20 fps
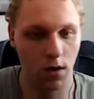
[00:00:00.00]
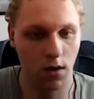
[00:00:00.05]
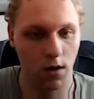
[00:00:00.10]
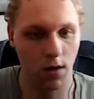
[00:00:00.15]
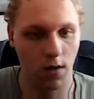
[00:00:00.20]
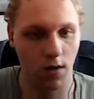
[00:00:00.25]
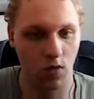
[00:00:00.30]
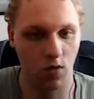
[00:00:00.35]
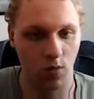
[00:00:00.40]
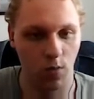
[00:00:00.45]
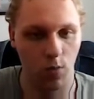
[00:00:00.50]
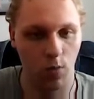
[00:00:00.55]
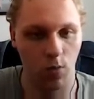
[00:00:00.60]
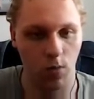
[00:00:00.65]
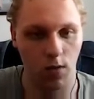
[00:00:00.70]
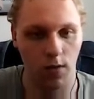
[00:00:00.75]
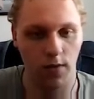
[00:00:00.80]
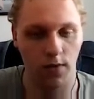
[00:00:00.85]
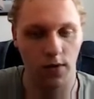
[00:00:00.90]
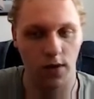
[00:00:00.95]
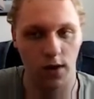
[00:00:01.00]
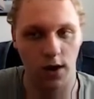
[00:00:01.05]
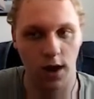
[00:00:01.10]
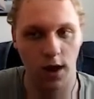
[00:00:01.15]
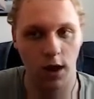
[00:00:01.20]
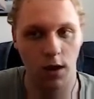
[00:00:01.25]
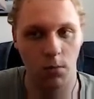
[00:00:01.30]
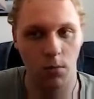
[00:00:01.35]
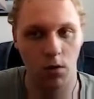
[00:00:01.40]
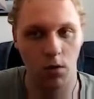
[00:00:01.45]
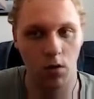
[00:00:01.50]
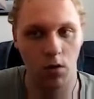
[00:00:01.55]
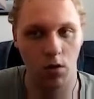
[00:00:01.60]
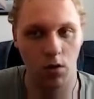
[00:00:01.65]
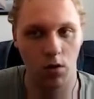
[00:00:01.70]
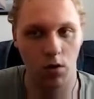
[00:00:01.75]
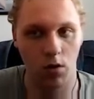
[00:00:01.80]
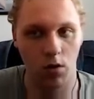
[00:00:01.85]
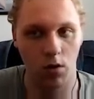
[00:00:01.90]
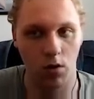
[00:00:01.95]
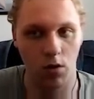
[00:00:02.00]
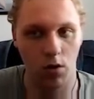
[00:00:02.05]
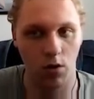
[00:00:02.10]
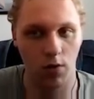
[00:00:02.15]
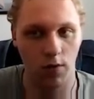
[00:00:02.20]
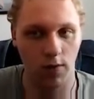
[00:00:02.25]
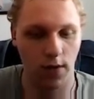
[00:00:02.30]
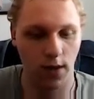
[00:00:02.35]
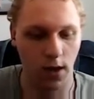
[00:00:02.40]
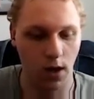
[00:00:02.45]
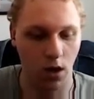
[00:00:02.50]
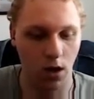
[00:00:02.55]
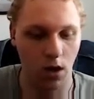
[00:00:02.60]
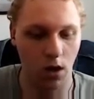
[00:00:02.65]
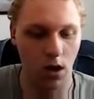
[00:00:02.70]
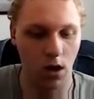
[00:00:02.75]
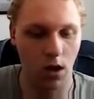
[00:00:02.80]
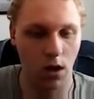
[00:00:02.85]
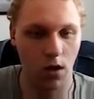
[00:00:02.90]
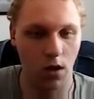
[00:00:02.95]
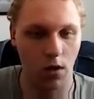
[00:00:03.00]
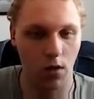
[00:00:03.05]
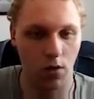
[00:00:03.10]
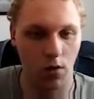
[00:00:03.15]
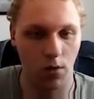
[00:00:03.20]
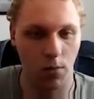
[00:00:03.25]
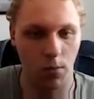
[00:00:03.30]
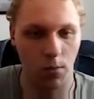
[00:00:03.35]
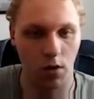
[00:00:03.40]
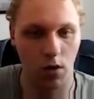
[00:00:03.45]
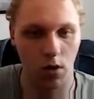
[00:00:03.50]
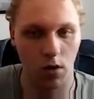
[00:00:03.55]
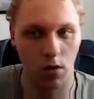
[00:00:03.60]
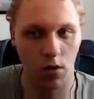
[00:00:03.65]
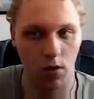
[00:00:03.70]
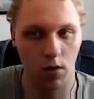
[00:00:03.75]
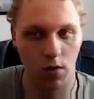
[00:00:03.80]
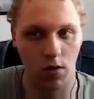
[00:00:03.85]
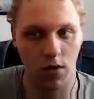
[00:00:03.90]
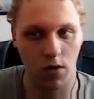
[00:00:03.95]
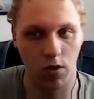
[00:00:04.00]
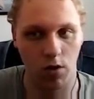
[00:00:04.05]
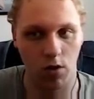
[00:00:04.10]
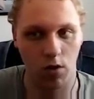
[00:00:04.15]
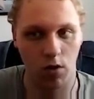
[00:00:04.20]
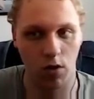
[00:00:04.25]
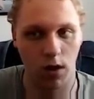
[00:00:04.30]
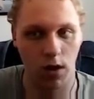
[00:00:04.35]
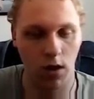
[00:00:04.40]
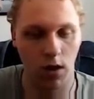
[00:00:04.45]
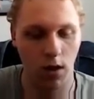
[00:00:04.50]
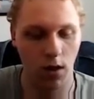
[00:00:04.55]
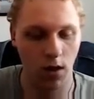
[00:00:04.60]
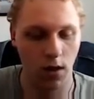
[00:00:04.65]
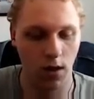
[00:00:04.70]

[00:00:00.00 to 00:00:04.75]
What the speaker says: because we want the name of the car or the model essentially,